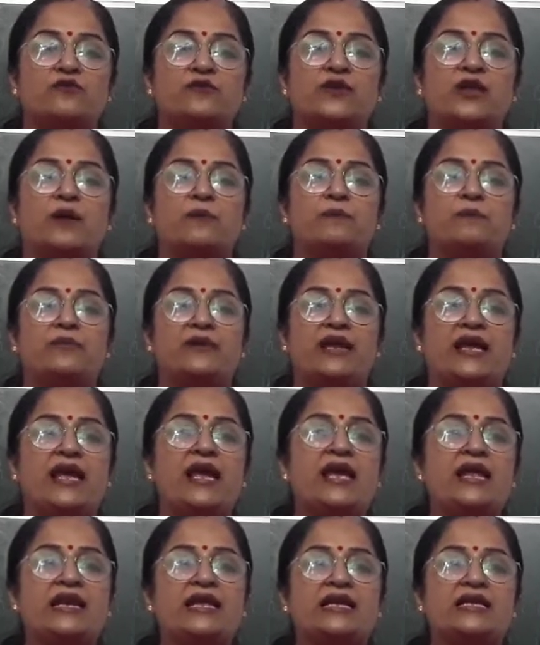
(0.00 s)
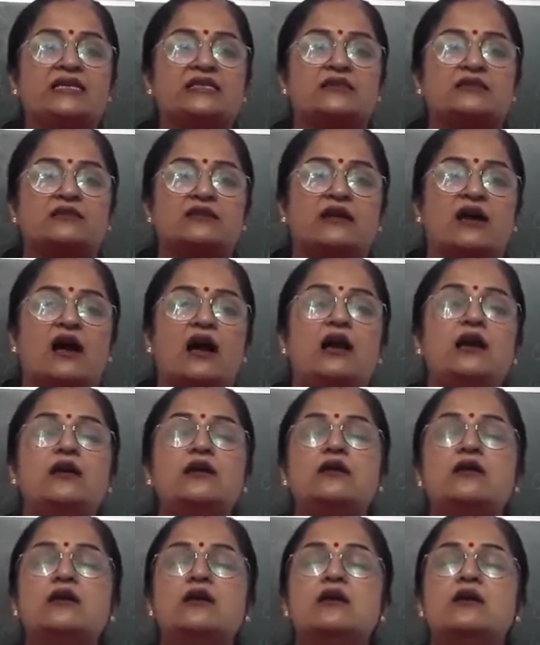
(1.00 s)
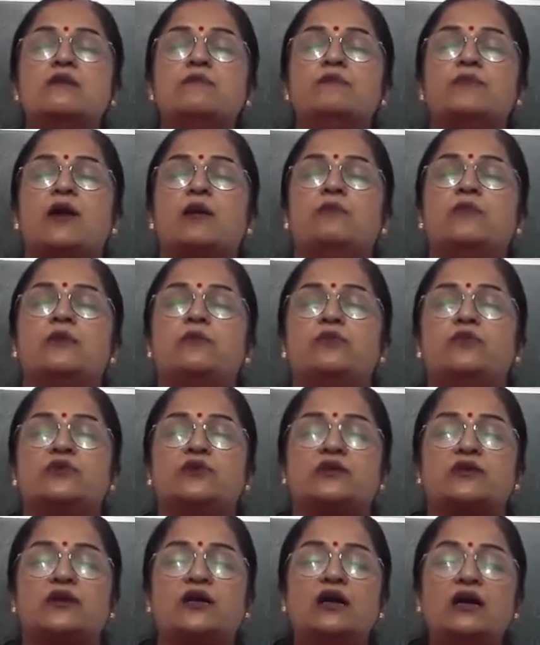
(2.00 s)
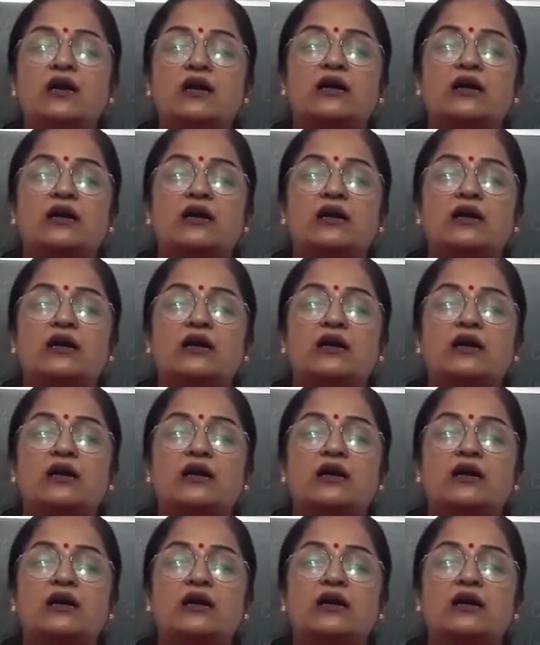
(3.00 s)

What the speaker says: the plain is called Brahmaputra